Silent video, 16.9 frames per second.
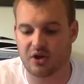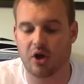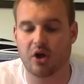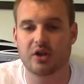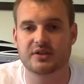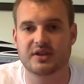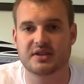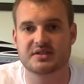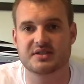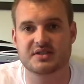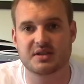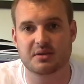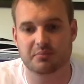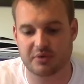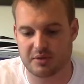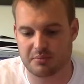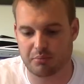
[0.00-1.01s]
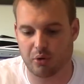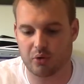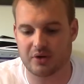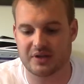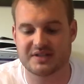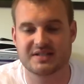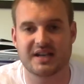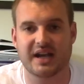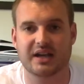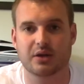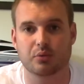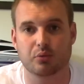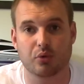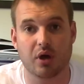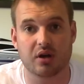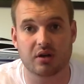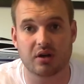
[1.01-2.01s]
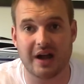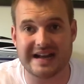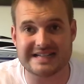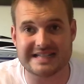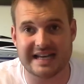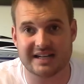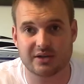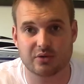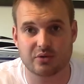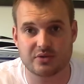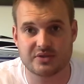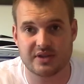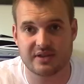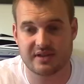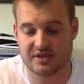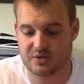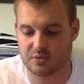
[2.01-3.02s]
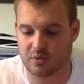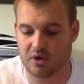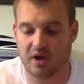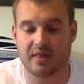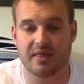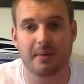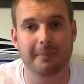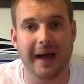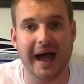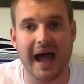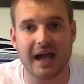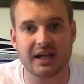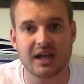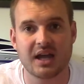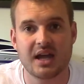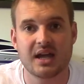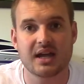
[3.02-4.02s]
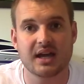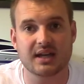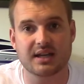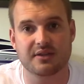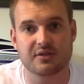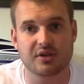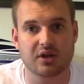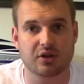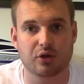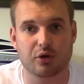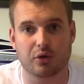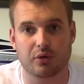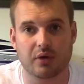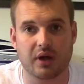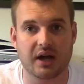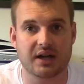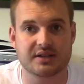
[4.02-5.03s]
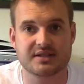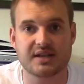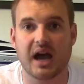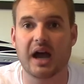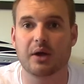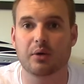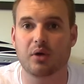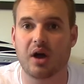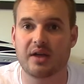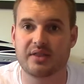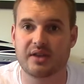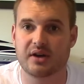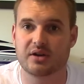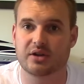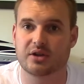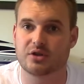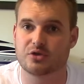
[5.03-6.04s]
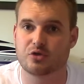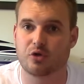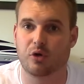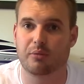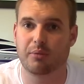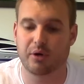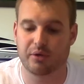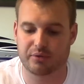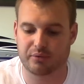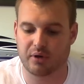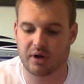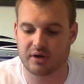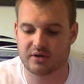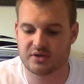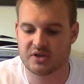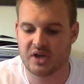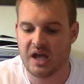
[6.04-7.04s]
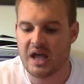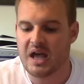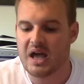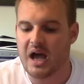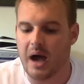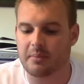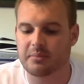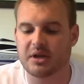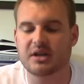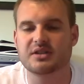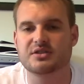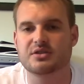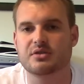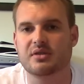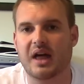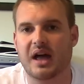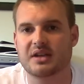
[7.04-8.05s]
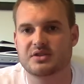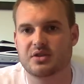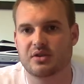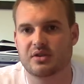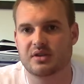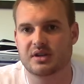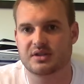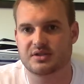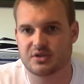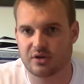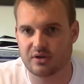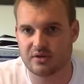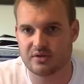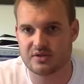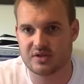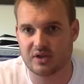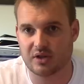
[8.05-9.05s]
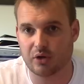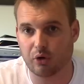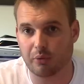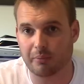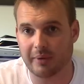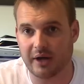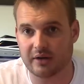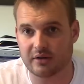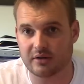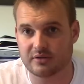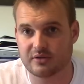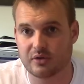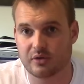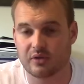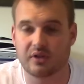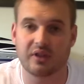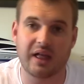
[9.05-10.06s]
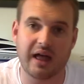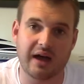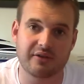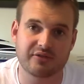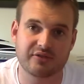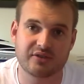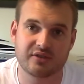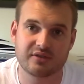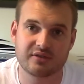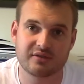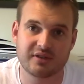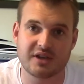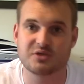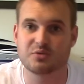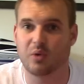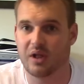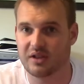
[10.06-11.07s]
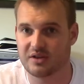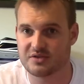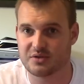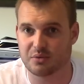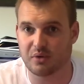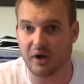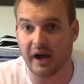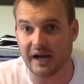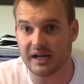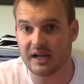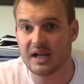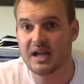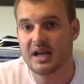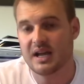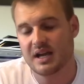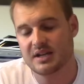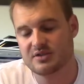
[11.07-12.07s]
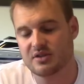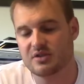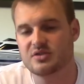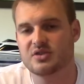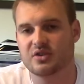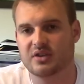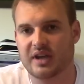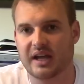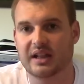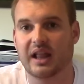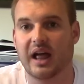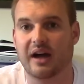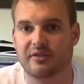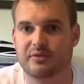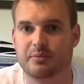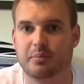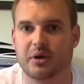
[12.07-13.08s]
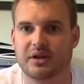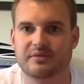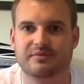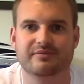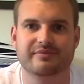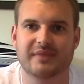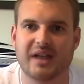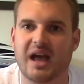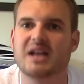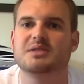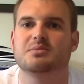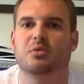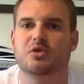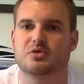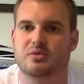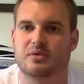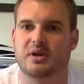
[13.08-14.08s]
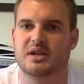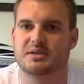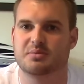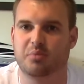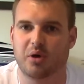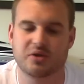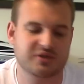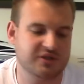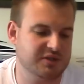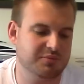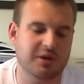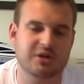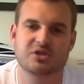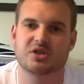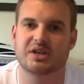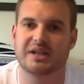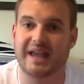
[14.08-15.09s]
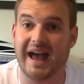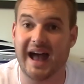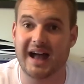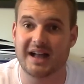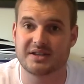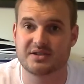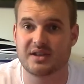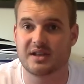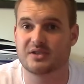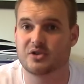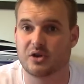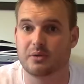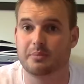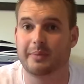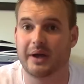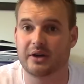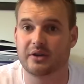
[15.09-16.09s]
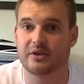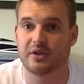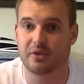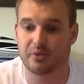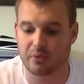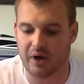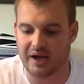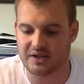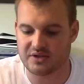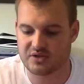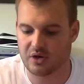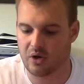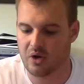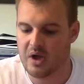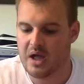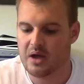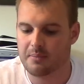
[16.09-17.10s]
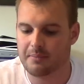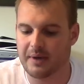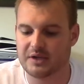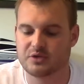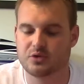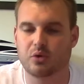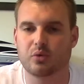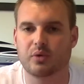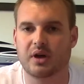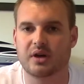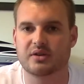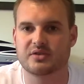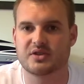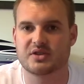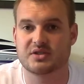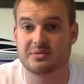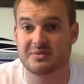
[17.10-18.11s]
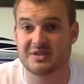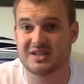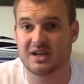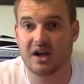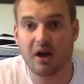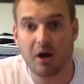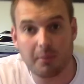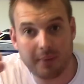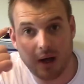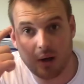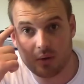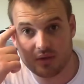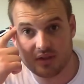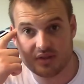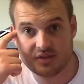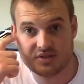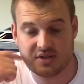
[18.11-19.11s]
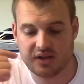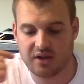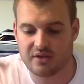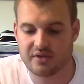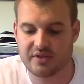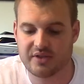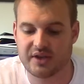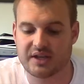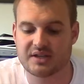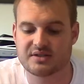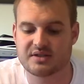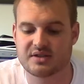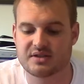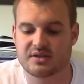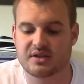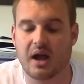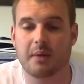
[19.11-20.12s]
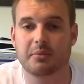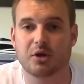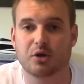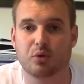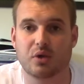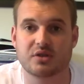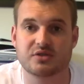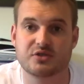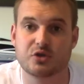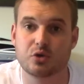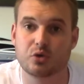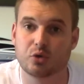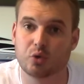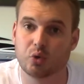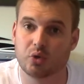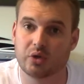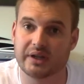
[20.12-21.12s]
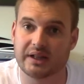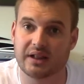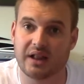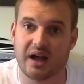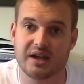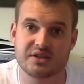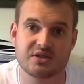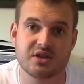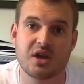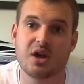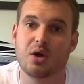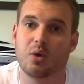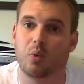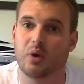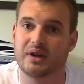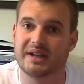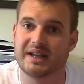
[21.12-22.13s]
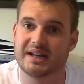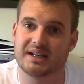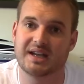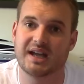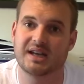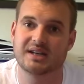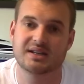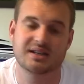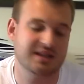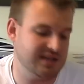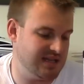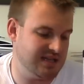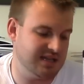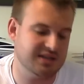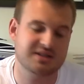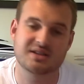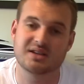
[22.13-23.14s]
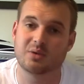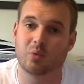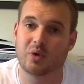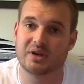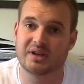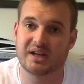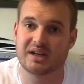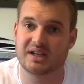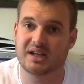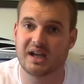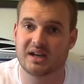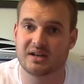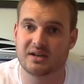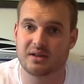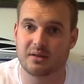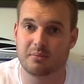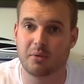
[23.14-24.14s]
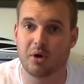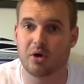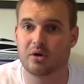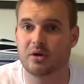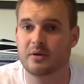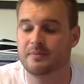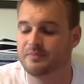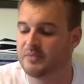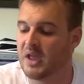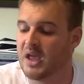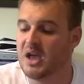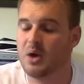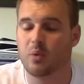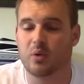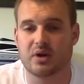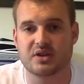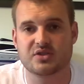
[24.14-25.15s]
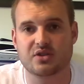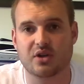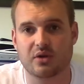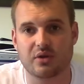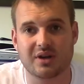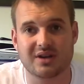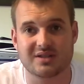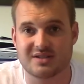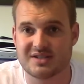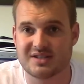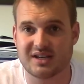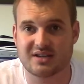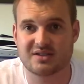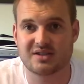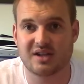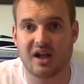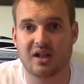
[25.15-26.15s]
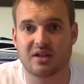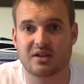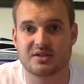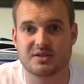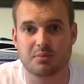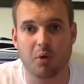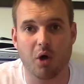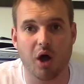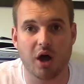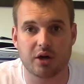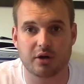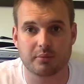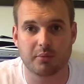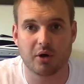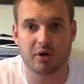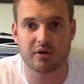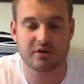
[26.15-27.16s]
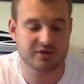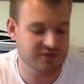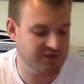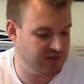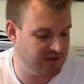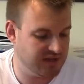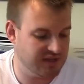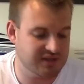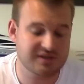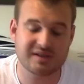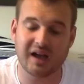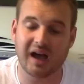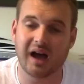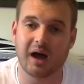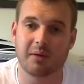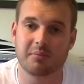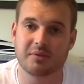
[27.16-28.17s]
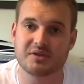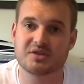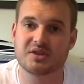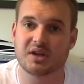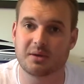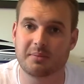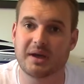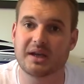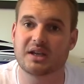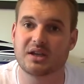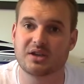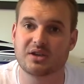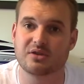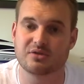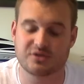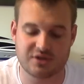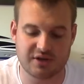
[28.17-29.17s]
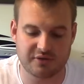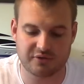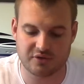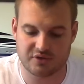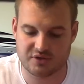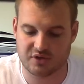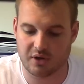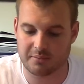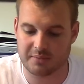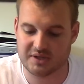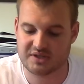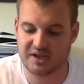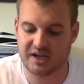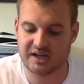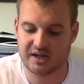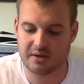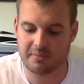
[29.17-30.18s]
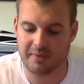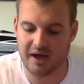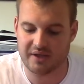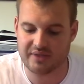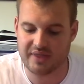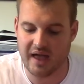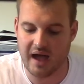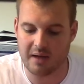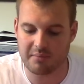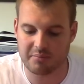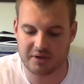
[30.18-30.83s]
All it does is simply bolt a second rudder identical to this one on the back and give you a little tie rod there to control both rudders. I'm going to do that so that it turns a little better to the left as well as the right. It turns okay left, but as most race boats, especially cats, they turn better to the right. So my dual rudder system is going to help out with this. The other thing is I'm going to run 2 cooling lines, one dedicated to the ESC and one dedicated to the motor. When I start running 6L and some hotter motors in this, it's going to make a huge difference. So I'm excited about that.